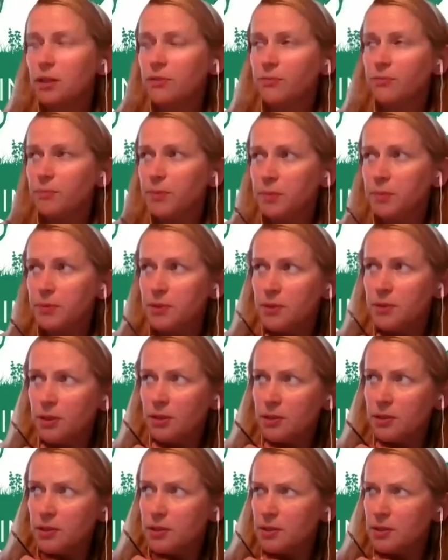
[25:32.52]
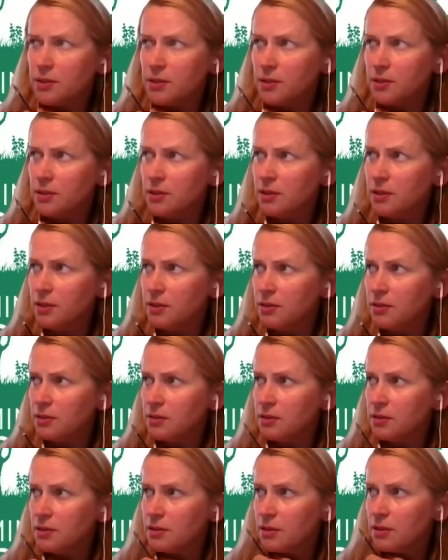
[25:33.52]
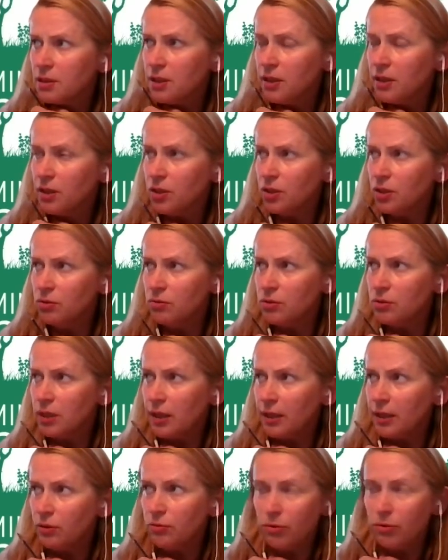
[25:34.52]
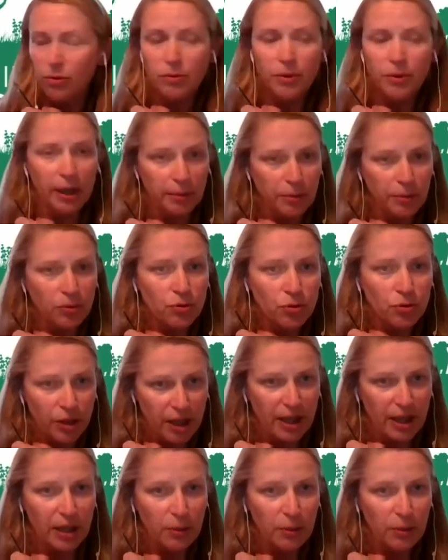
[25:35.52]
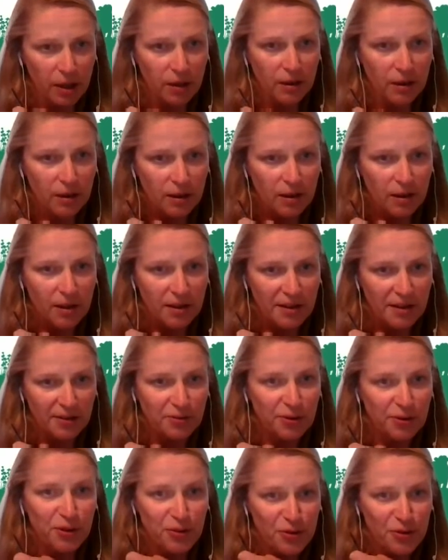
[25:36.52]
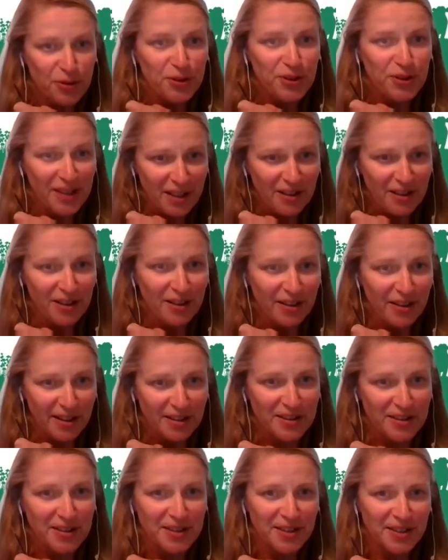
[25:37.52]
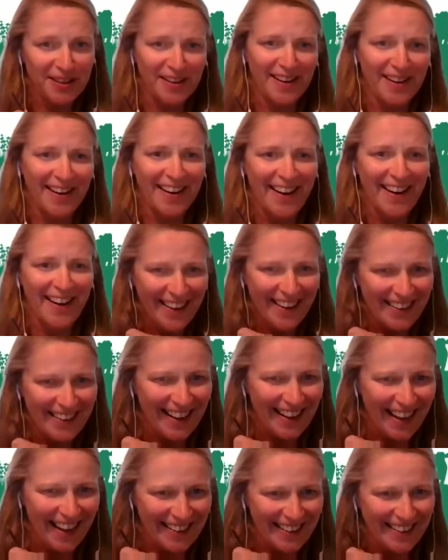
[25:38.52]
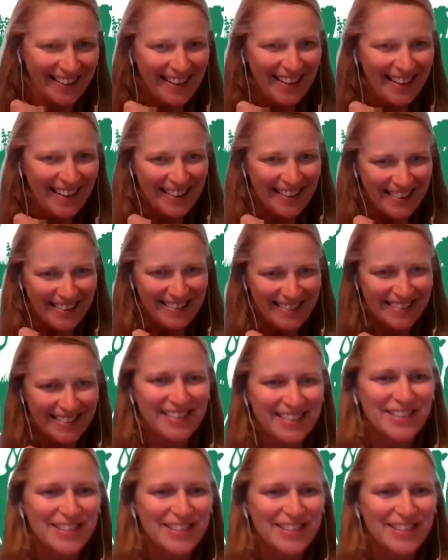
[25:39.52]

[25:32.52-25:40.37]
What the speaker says: give people solace listening tonight that like you can grow an apple tree anywhere. If you can grow it in Apple Island, like do you know